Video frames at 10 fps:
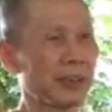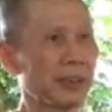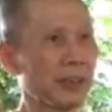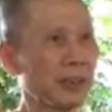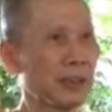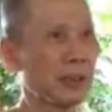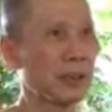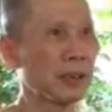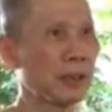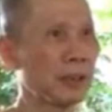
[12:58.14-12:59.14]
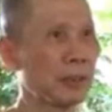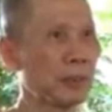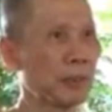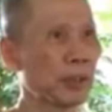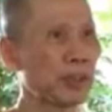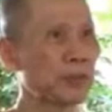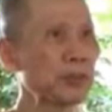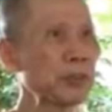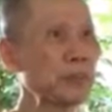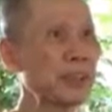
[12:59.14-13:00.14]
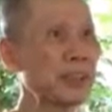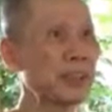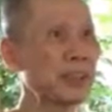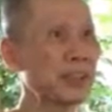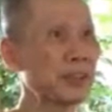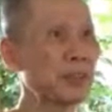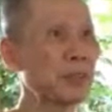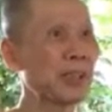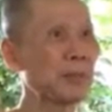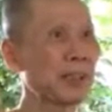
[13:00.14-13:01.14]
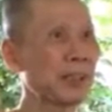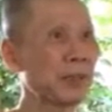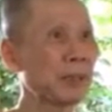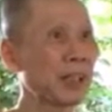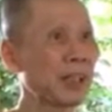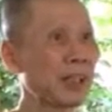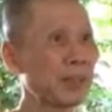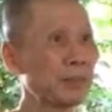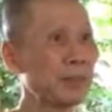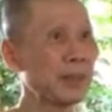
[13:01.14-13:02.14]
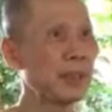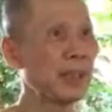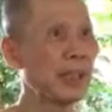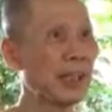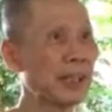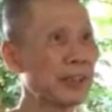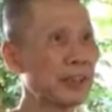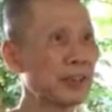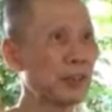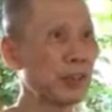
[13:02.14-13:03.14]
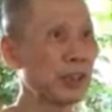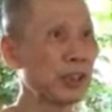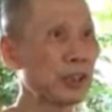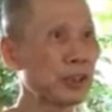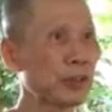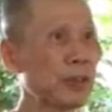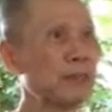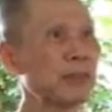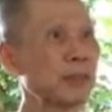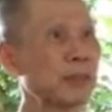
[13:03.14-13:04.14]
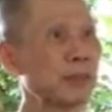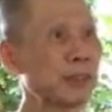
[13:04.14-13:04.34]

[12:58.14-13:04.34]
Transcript: Because when you meditate, your mind becomes calm, and your craving will then stop.